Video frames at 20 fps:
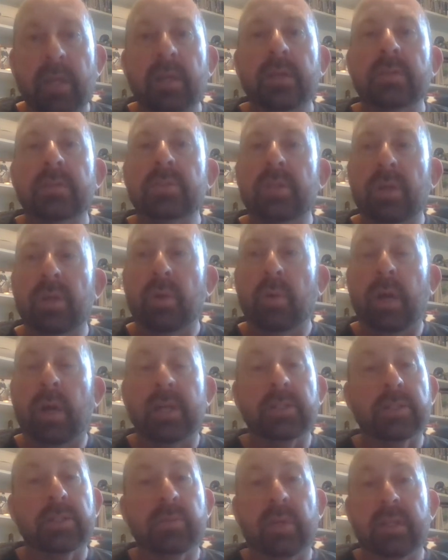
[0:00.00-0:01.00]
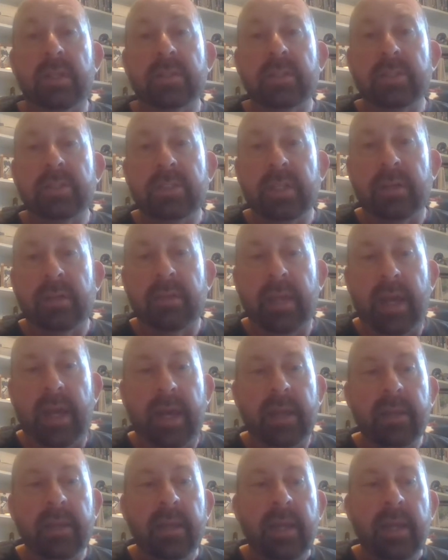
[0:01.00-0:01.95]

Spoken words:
So I just wanted to share that.